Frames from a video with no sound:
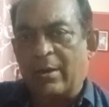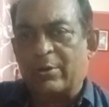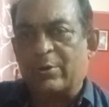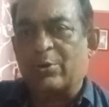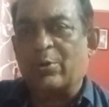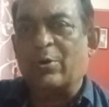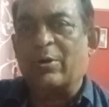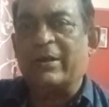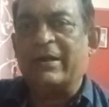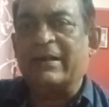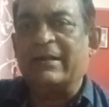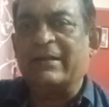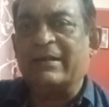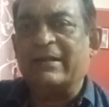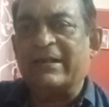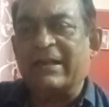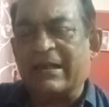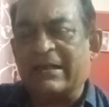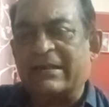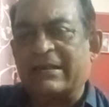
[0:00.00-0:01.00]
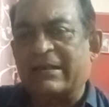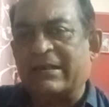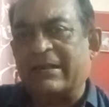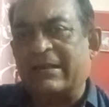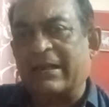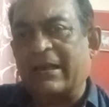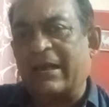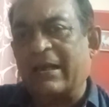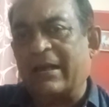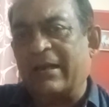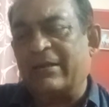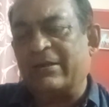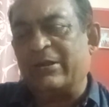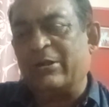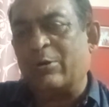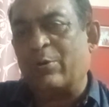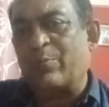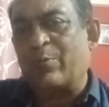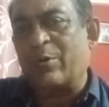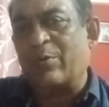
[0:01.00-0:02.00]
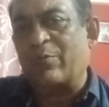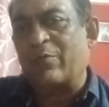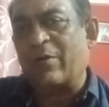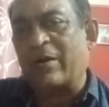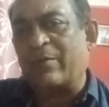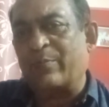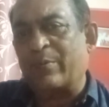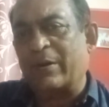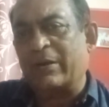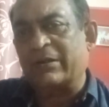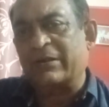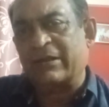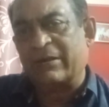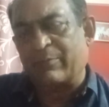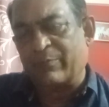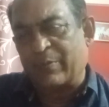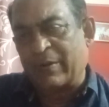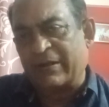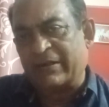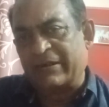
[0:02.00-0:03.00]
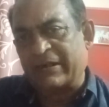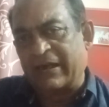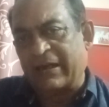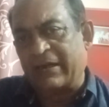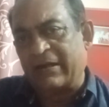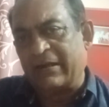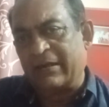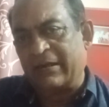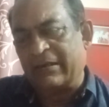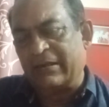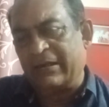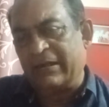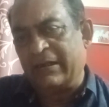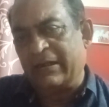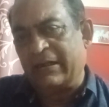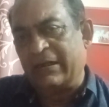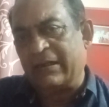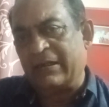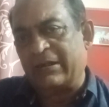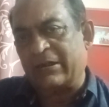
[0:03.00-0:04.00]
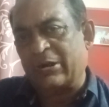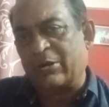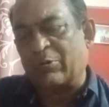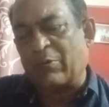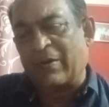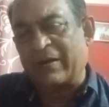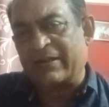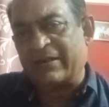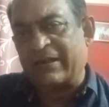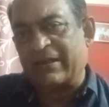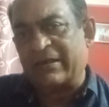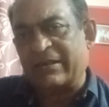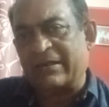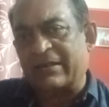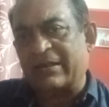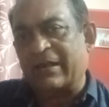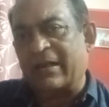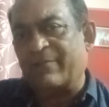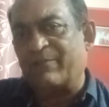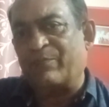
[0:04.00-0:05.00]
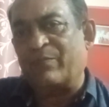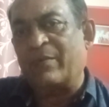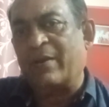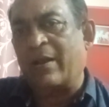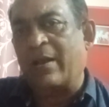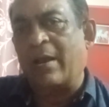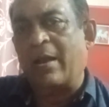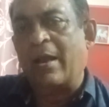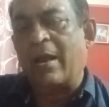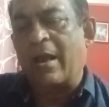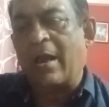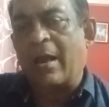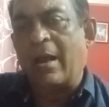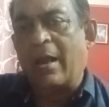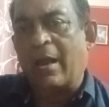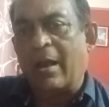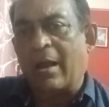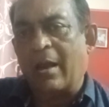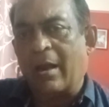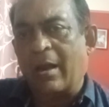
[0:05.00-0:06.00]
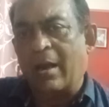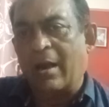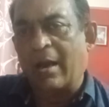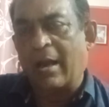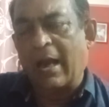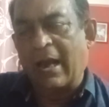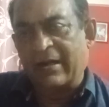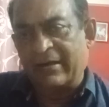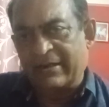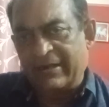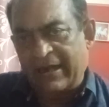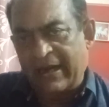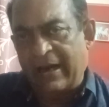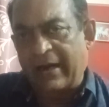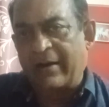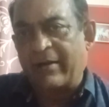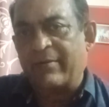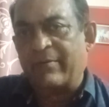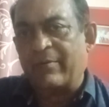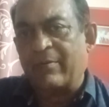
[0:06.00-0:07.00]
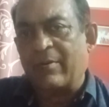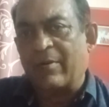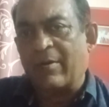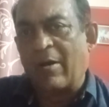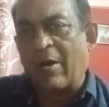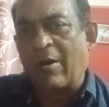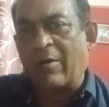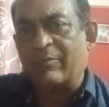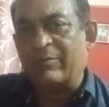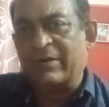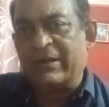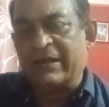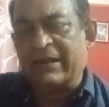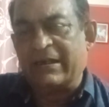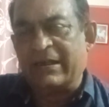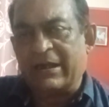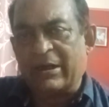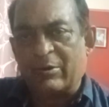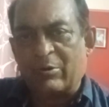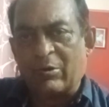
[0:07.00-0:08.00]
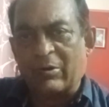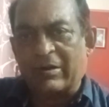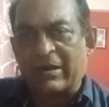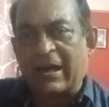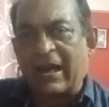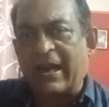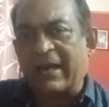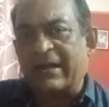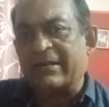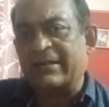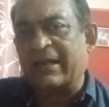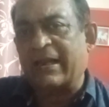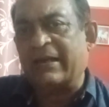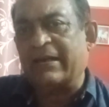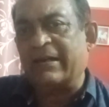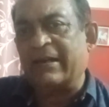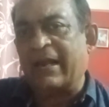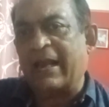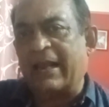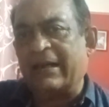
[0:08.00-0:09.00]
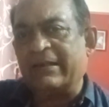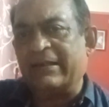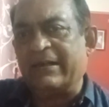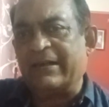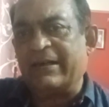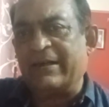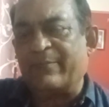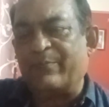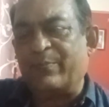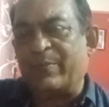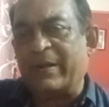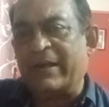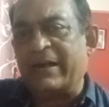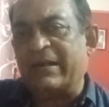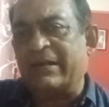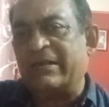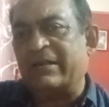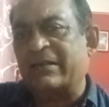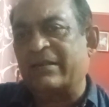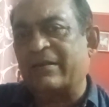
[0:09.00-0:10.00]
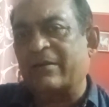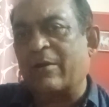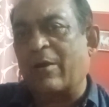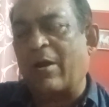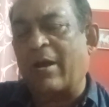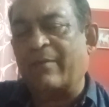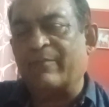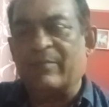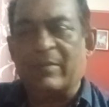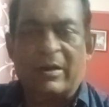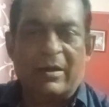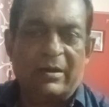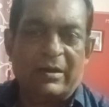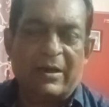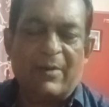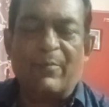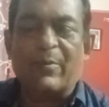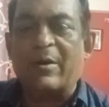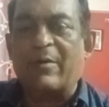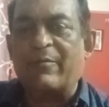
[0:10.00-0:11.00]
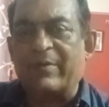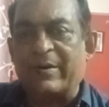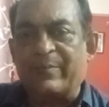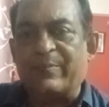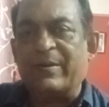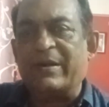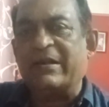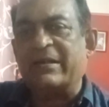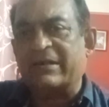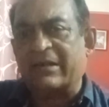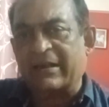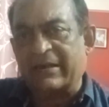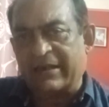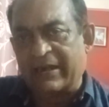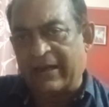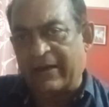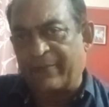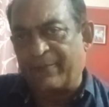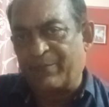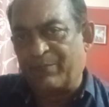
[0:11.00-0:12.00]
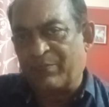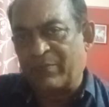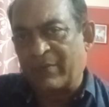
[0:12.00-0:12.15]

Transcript: So in this 0.1%, the sequences are there of the nucleotides, and the repeats, number of repeats are there.